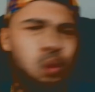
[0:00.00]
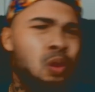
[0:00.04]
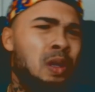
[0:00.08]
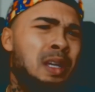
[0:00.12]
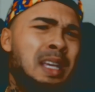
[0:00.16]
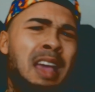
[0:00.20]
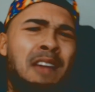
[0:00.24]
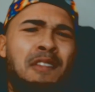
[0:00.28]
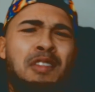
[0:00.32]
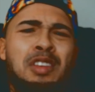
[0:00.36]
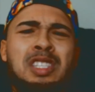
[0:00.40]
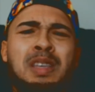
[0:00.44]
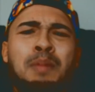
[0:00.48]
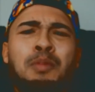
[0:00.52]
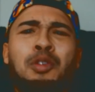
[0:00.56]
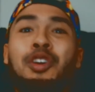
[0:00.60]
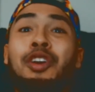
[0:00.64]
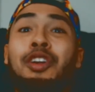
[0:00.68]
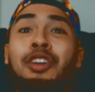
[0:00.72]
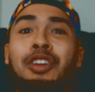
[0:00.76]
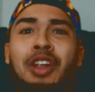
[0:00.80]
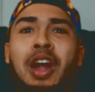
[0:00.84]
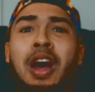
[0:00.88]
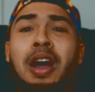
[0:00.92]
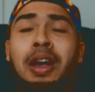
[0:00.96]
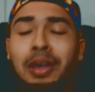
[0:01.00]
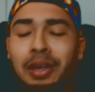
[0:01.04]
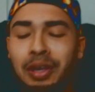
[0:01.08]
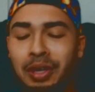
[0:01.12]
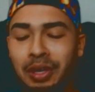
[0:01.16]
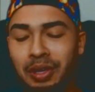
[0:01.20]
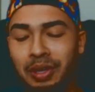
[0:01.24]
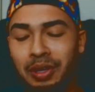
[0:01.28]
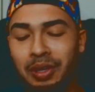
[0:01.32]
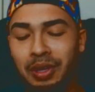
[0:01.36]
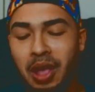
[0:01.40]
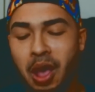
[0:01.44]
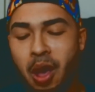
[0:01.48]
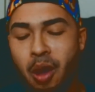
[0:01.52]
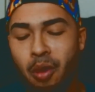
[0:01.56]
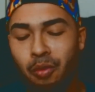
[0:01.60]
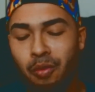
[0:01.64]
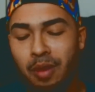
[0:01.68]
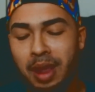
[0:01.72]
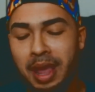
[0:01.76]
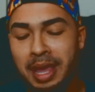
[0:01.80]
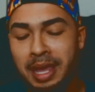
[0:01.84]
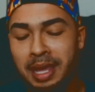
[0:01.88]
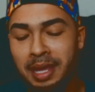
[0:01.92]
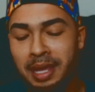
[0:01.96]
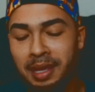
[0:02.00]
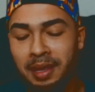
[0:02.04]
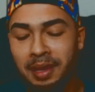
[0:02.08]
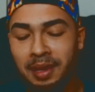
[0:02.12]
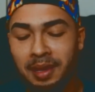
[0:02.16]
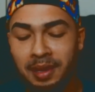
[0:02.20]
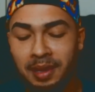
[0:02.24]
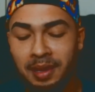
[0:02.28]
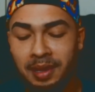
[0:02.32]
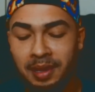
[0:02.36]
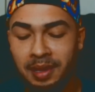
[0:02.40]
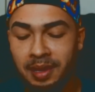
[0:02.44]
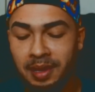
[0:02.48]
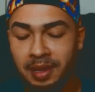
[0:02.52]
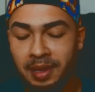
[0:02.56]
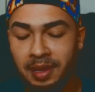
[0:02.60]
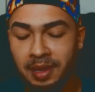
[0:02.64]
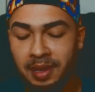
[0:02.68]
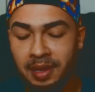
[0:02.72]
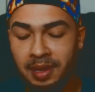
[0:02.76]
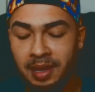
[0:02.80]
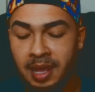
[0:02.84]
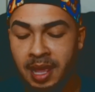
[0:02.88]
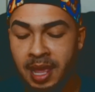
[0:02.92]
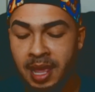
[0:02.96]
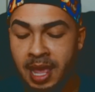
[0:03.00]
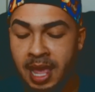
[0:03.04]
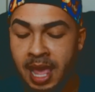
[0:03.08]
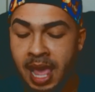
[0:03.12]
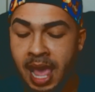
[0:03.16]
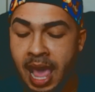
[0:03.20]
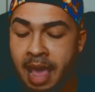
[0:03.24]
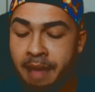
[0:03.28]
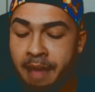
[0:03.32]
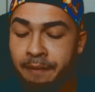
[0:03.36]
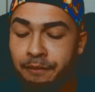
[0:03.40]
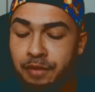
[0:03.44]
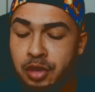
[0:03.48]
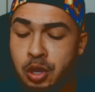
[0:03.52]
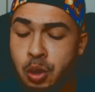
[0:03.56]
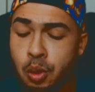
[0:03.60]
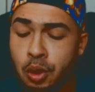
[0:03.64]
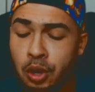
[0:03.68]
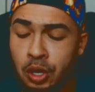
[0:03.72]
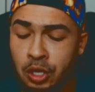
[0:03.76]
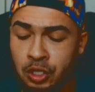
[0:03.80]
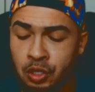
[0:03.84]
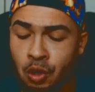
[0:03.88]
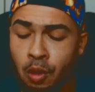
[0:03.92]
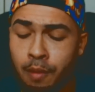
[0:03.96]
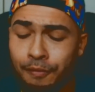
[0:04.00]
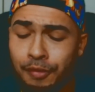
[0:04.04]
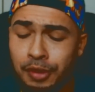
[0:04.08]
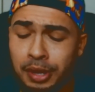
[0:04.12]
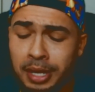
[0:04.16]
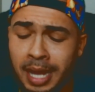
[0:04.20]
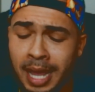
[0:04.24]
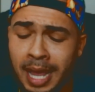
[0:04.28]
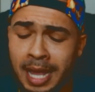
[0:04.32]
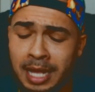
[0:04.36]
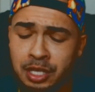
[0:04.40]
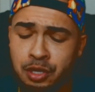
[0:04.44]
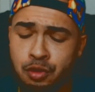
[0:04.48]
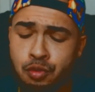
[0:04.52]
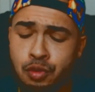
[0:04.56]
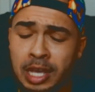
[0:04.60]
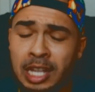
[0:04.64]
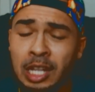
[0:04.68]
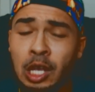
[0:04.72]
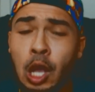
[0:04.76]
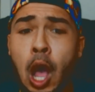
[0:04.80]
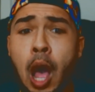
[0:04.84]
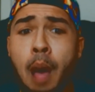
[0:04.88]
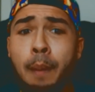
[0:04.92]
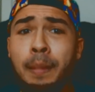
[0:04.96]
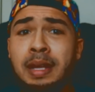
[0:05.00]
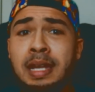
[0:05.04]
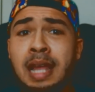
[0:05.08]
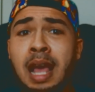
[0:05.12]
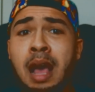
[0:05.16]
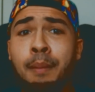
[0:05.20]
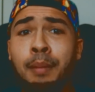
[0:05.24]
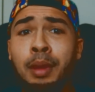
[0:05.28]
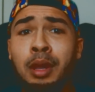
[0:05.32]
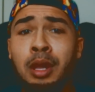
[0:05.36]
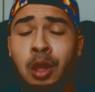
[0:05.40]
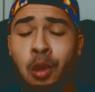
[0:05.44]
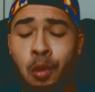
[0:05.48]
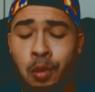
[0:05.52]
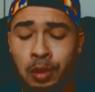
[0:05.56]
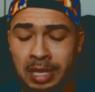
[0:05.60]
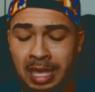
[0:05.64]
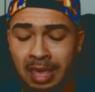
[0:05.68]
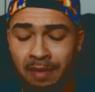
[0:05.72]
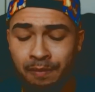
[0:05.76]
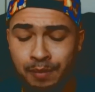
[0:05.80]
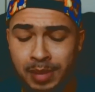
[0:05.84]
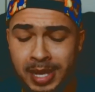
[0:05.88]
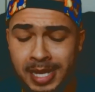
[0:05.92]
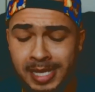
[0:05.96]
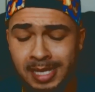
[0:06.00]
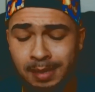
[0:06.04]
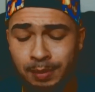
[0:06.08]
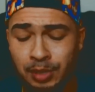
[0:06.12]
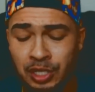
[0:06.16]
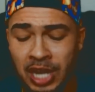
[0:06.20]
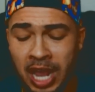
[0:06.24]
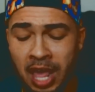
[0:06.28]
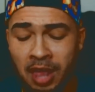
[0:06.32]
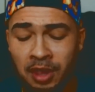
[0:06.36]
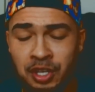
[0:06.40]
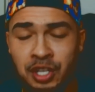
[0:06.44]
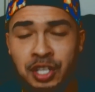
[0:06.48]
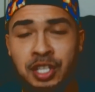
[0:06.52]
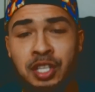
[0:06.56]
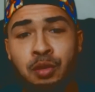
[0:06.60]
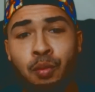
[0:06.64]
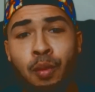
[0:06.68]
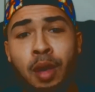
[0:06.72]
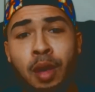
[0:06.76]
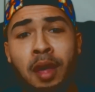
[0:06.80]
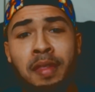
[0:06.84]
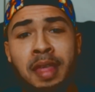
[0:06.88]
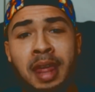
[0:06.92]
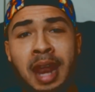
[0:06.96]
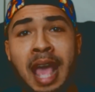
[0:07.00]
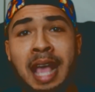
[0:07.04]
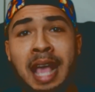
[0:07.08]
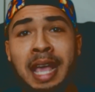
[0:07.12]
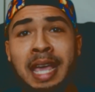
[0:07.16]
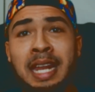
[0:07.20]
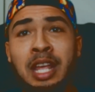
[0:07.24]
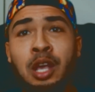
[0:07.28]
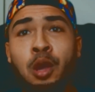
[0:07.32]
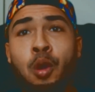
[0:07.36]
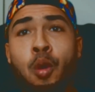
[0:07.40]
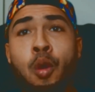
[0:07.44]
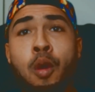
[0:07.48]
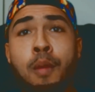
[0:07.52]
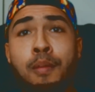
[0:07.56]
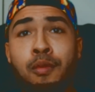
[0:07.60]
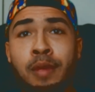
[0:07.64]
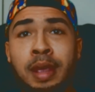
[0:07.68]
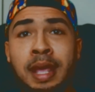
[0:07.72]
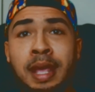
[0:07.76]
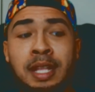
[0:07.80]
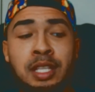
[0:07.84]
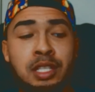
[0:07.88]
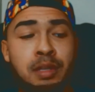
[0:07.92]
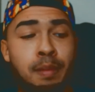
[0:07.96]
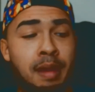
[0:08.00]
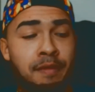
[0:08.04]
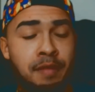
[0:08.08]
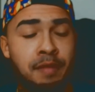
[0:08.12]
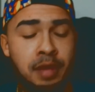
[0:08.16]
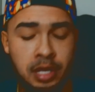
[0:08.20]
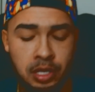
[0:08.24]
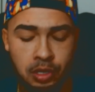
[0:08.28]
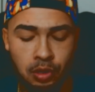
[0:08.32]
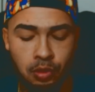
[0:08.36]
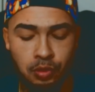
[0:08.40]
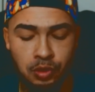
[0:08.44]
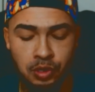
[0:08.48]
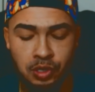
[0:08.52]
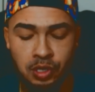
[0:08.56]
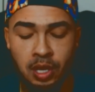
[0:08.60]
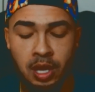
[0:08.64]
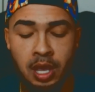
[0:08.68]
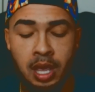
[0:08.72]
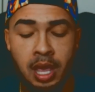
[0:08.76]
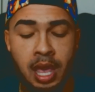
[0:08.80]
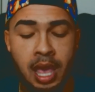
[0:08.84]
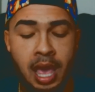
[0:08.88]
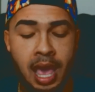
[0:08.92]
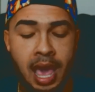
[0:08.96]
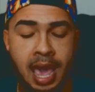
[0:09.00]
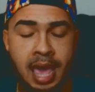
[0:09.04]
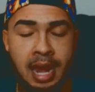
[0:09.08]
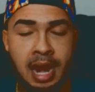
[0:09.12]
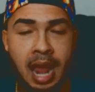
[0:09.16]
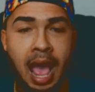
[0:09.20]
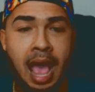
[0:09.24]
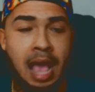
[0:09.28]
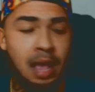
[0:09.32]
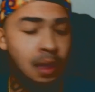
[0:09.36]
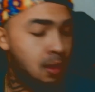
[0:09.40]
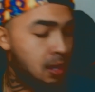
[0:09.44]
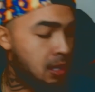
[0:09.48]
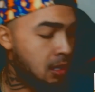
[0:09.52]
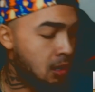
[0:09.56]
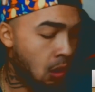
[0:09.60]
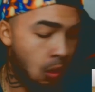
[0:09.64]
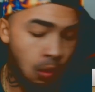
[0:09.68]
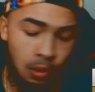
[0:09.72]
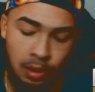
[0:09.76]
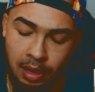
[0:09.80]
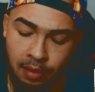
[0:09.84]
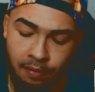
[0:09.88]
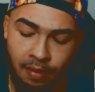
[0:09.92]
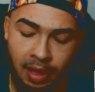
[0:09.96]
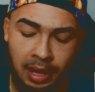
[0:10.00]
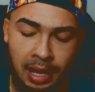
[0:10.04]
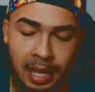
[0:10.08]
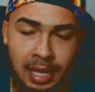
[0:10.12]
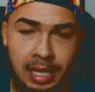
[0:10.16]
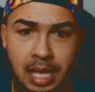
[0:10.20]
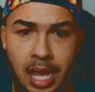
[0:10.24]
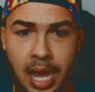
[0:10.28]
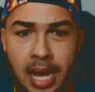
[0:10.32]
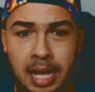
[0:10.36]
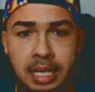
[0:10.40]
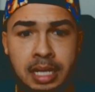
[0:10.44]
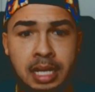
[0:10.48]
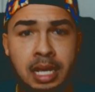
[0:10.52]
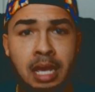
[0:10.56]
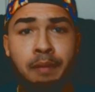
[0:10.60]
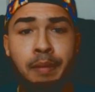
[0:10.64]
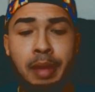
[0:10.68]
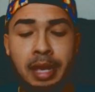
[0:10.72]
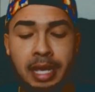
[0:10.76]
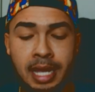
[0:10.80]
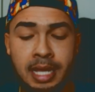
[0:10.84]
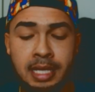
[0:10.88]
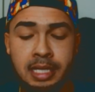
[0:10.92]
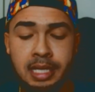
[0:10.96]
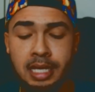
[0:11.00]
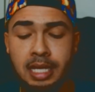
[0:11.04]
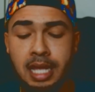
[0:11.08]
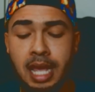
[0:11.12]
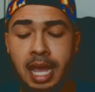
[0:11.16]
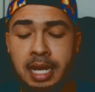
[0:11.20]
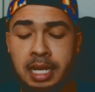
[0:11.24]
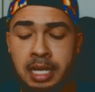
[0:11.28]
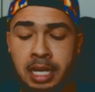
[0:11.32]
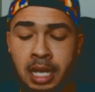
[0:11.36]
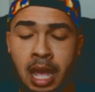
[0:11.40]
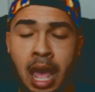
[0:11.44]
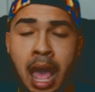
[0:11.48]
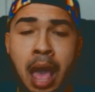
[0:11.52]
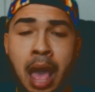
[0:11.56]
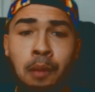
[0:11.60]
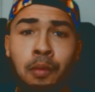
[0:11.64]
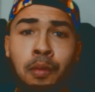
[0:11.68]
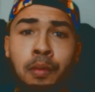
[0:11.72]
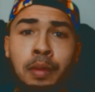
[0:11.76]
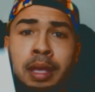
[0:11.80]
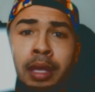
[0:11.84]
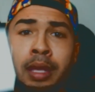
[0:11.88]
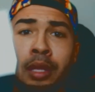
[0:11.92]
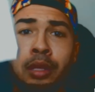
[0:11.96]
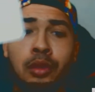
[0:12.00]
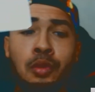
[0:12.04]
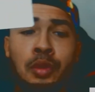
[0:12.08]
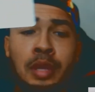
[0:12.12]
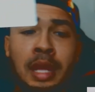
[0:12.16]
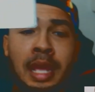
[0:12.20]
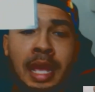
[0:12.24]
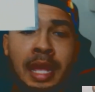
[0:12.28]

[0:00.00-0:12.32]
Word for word: Give us some good luck, alright? And viewers, don't forget, you can comment down below and give me some challenges as well that I can incorporate into my videos. And you know, if I like the idea, my kids like the idea, I will include it